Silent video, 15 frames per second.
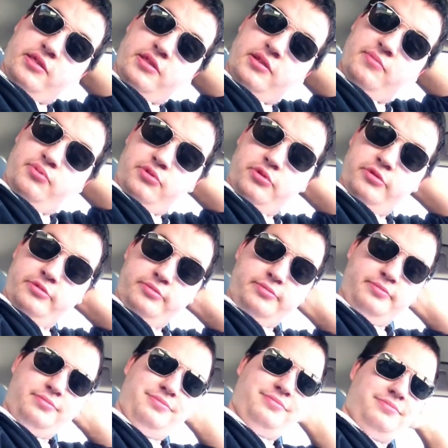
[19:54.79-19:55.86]
You can just send
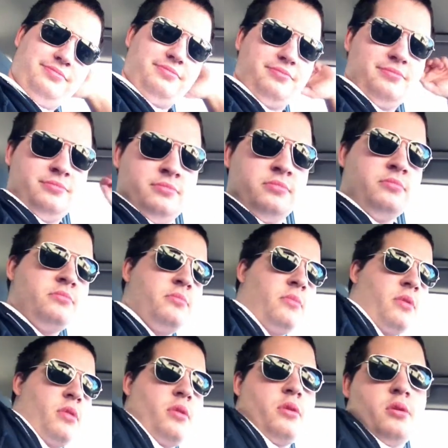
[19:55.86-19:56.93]
him in. Or a
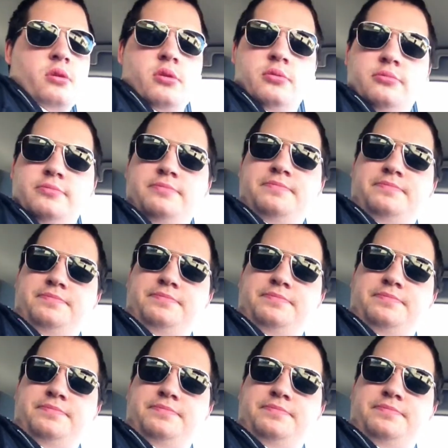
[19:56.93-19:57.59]
crappy dragon.